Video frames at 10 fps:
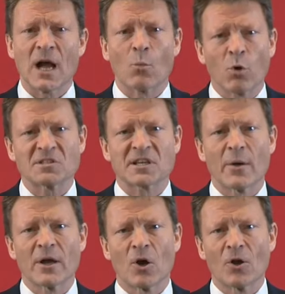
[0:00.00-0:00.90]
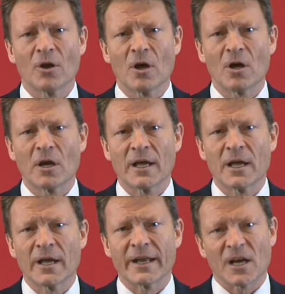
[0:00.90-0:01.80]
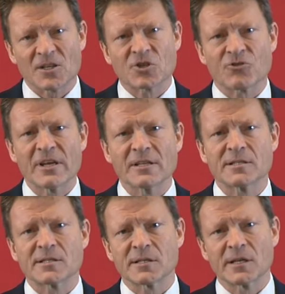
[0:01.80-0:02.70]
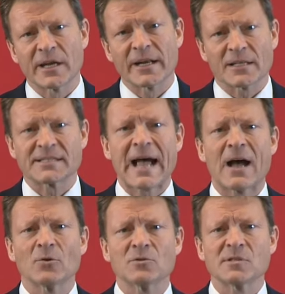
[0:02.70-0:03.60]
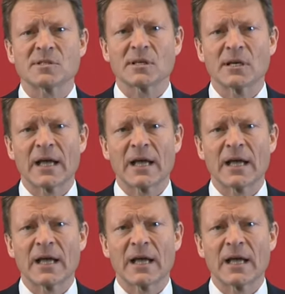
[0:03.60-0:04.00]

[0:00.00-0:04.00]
at what's going on in our streets, in our towns,